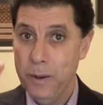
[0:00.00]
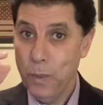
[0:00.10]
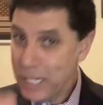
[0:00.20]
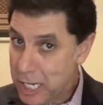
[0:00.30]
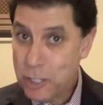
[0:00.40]

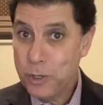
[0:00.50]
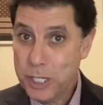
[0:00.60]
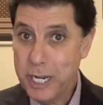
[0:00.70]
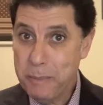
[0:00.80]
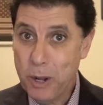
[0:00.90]
What's
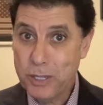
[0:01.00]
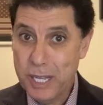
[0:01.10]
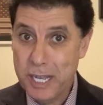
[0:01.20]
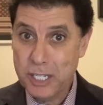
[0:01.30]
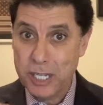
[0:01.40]
interesting about
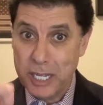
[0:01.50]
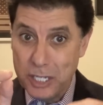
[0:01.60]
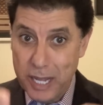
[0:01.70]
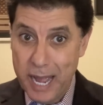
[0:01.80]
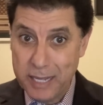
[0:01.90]
this is
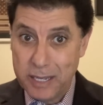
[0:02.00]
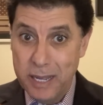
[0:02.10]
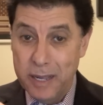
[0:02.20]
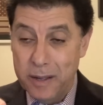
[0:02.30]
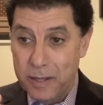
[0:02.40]
that
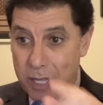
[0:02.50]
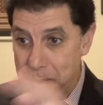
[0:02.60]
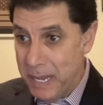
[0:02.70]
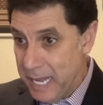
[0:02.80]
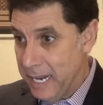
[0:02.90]
the
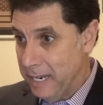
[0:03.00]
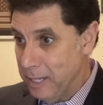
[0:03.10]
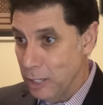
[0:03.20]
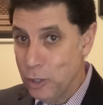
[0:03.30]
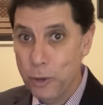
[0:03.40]
meeting
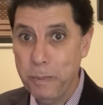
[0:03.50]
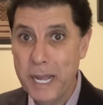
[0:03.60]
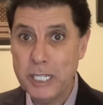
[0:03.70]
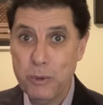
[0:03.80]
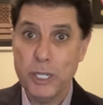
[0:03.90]
that took
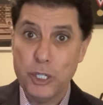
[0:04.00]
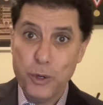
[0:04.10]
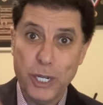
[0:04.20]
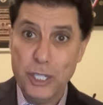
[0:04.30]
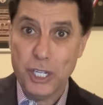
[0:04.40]
place, it was
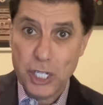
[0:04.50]
during the